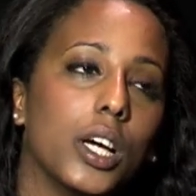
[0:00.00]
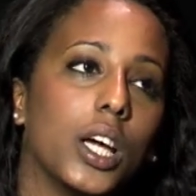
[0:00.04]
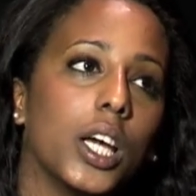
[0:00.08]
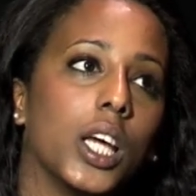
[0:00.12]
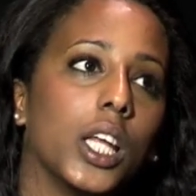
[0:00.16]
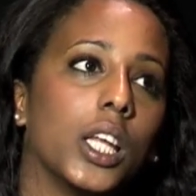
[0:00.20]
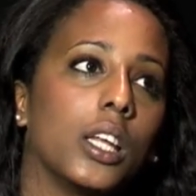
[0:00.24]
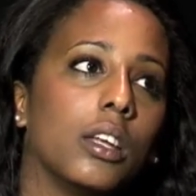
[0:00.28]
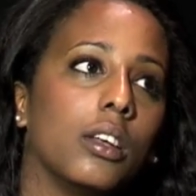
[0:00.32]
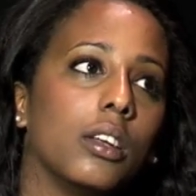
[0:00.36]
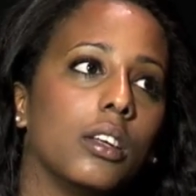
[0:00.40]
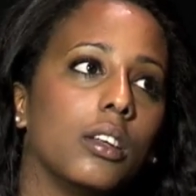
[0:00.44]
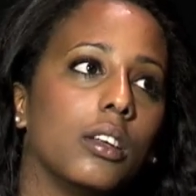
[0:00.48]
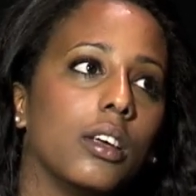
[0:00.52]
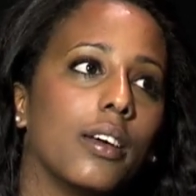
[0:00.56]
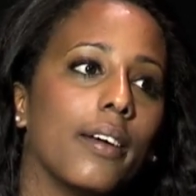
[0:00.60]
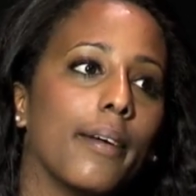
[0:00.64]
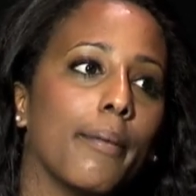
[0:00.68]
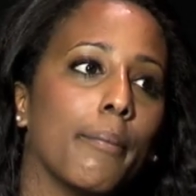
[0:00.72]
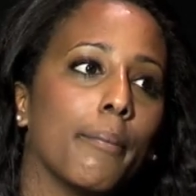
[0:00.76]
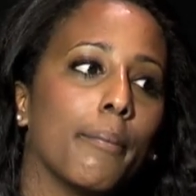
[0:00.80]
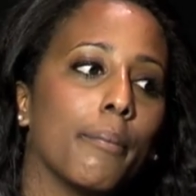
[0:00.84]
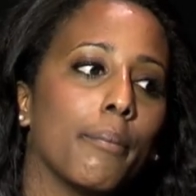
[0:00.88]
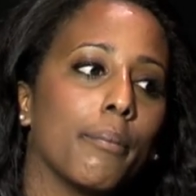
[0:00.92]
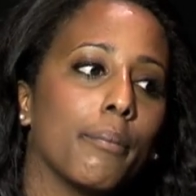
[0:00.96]
And
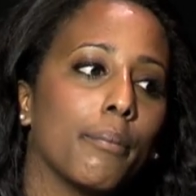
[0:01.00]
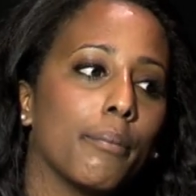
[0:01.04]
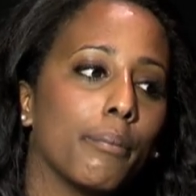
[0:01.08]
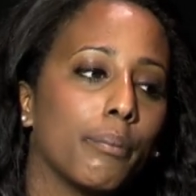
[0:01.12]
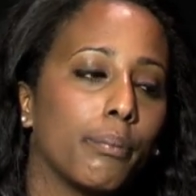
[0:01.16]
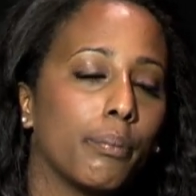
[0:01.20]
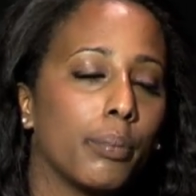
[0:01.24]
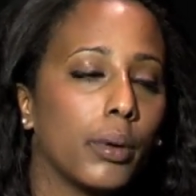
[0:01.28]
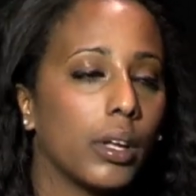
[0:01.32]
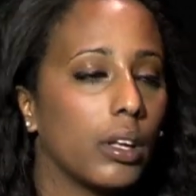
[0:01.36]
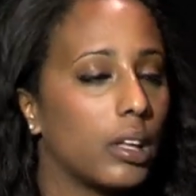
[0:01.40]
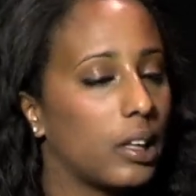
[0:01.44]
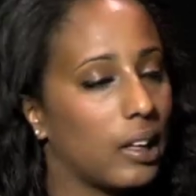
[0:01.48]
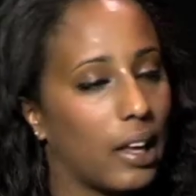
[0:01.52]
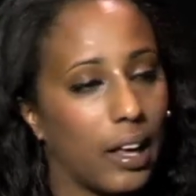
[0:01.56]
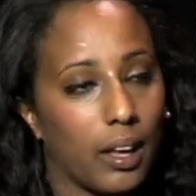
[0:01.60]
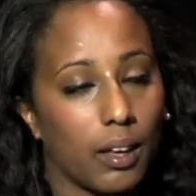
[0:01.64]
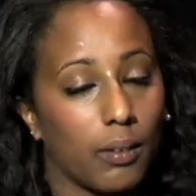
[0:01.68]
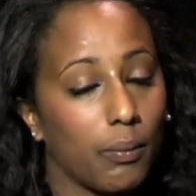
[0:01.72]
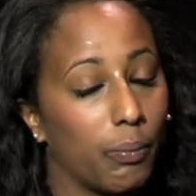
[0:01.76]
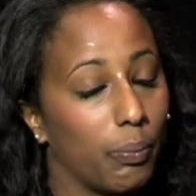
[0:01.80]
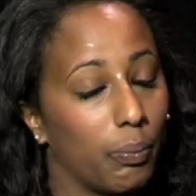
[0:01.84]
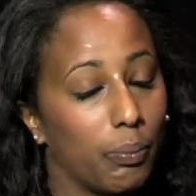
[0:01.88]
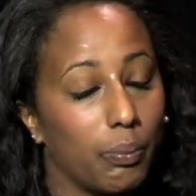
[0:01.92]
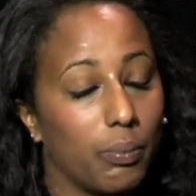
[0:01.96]
but
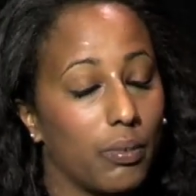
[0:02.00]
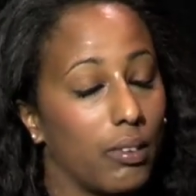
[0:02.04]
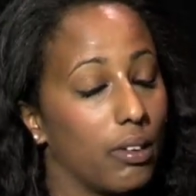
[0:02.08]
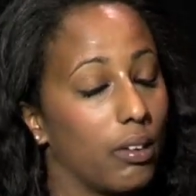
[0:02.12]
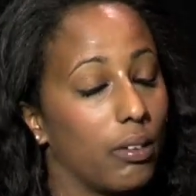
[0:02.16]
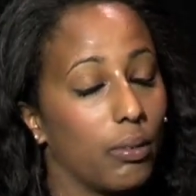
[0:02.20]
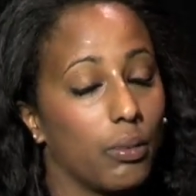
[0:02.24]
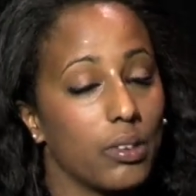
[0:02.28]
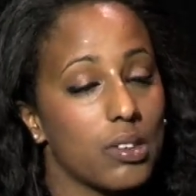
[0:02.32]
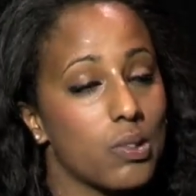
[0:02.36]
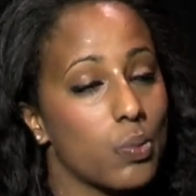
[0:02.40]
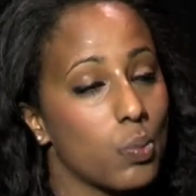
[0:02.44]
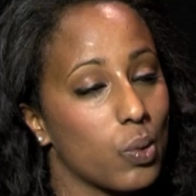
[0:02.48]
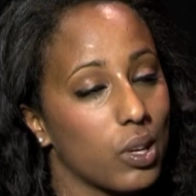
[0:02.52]
it's